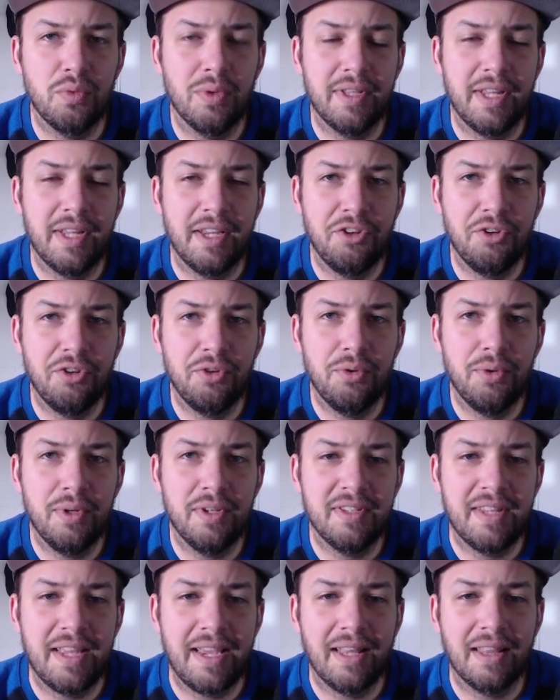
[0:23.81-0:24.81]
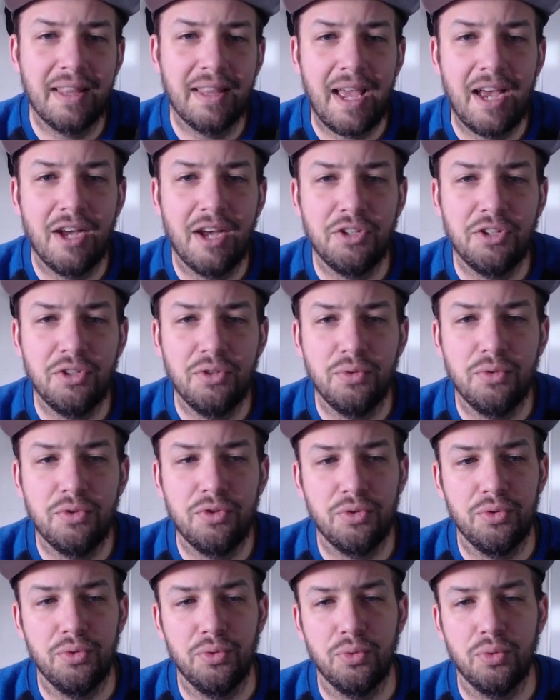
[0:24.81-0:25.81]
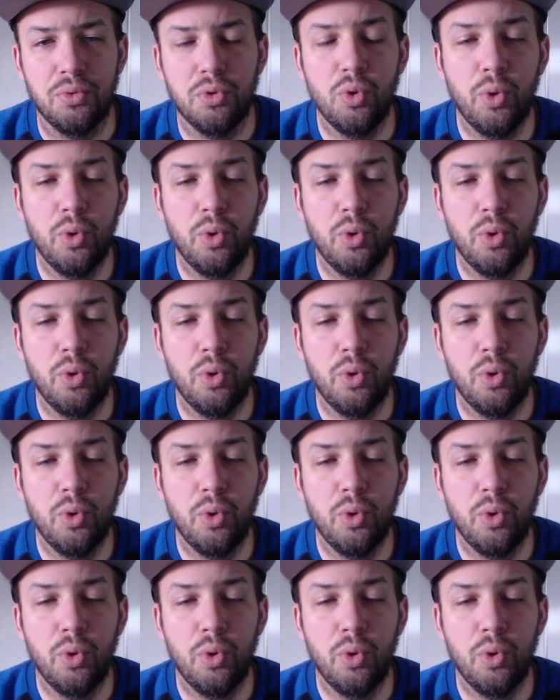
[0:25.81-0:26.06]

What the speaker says: what they do is they allow you to